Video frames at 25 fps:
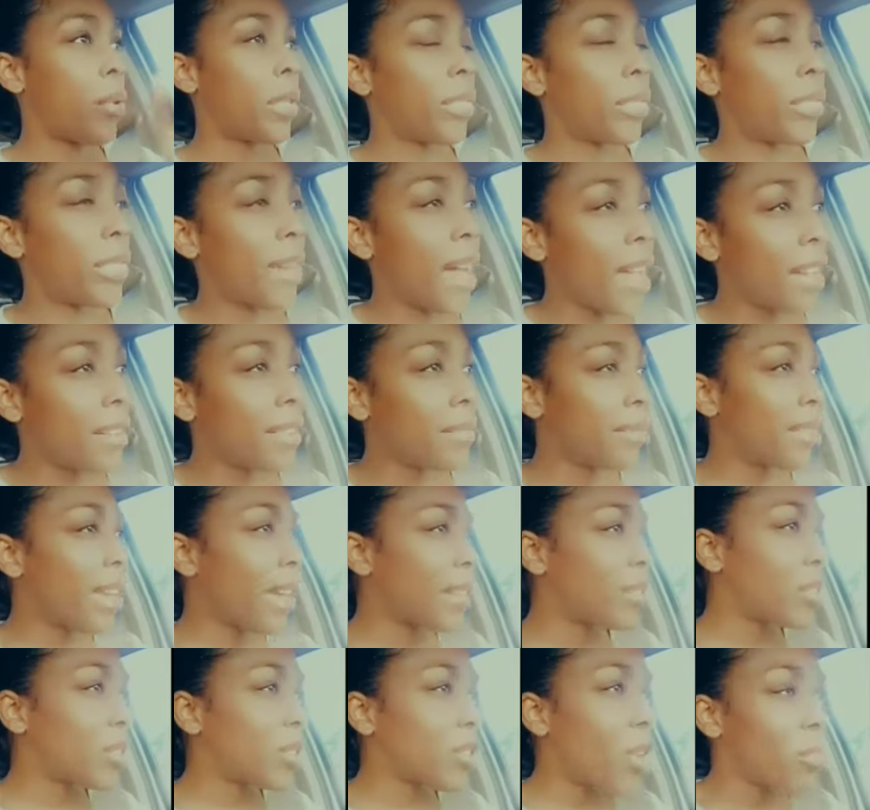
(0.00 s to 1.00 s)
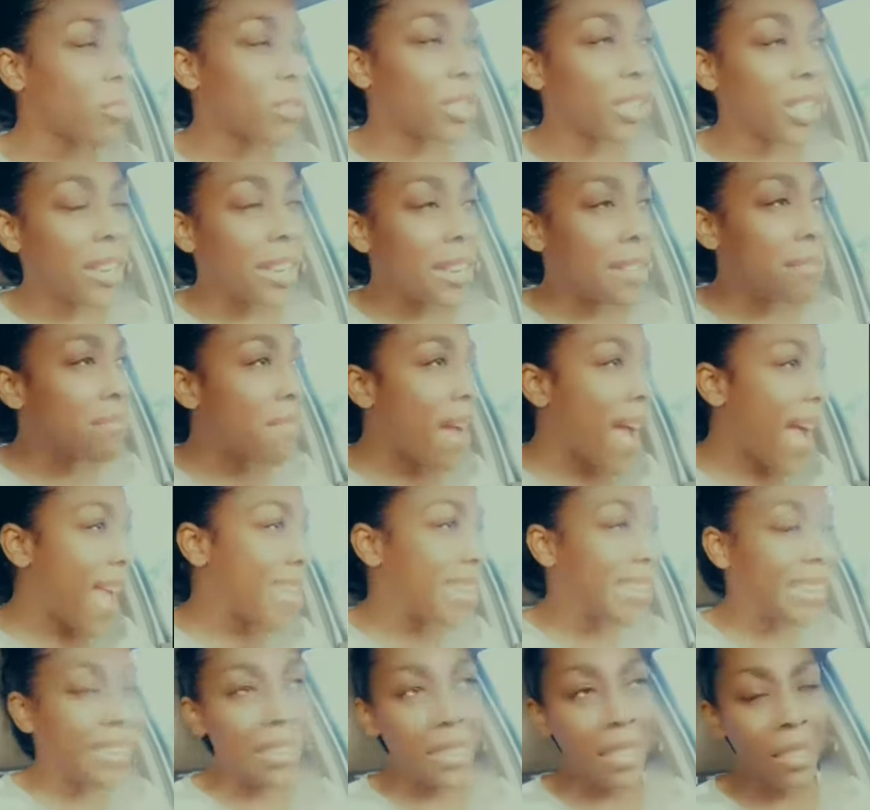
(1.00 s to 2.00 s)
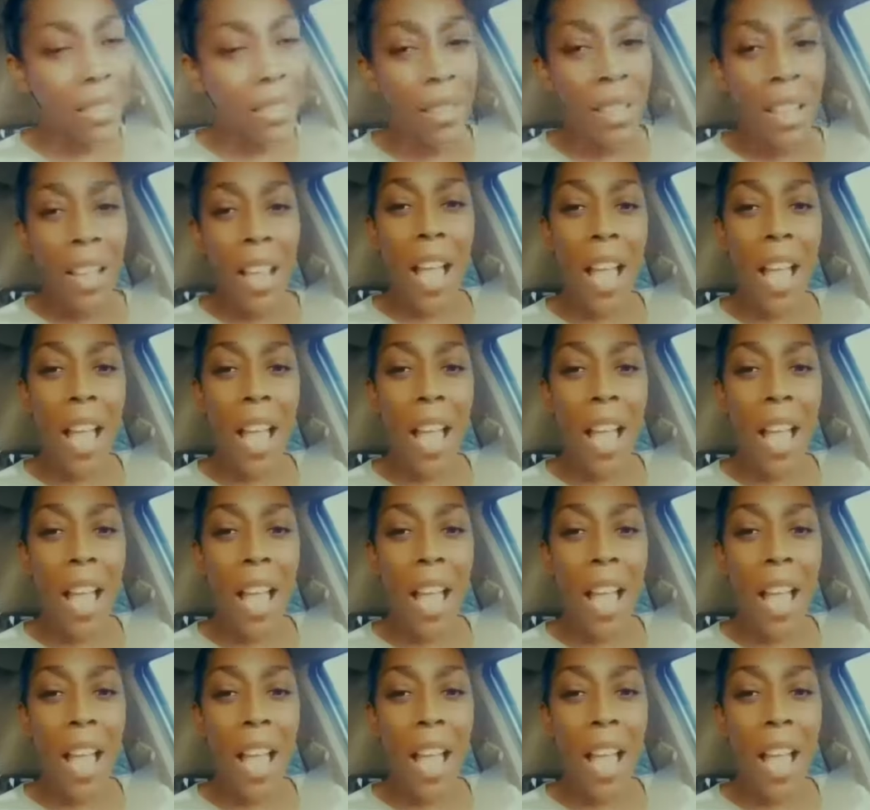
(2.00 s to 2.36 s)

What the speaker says: with that assumption in mind,